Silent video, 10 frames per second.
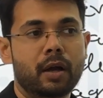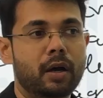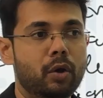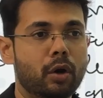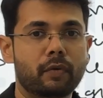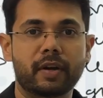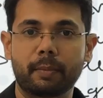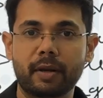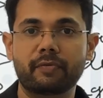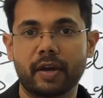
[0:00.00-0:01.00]
A lot of
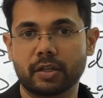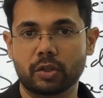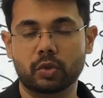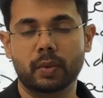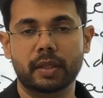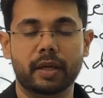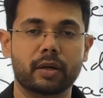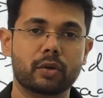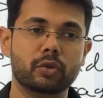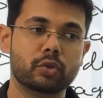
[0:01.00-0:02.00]
rebel factions were there.
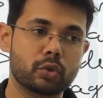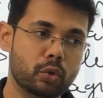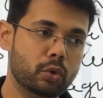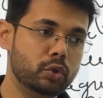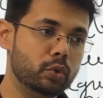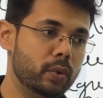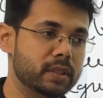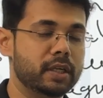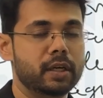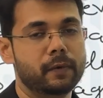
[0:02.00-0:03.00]
So
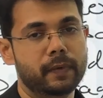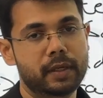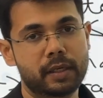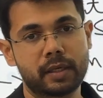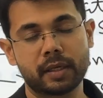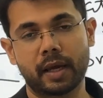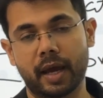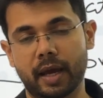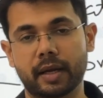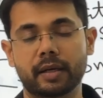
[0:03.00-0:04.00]
US intervened
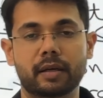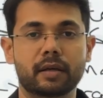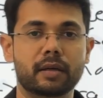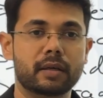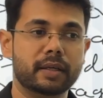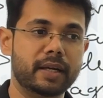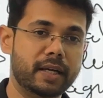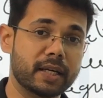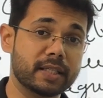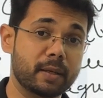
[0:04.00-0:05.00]
and
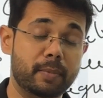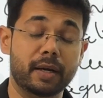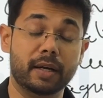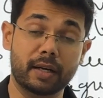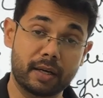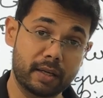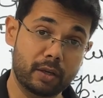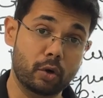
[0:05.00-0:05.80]
created a separate country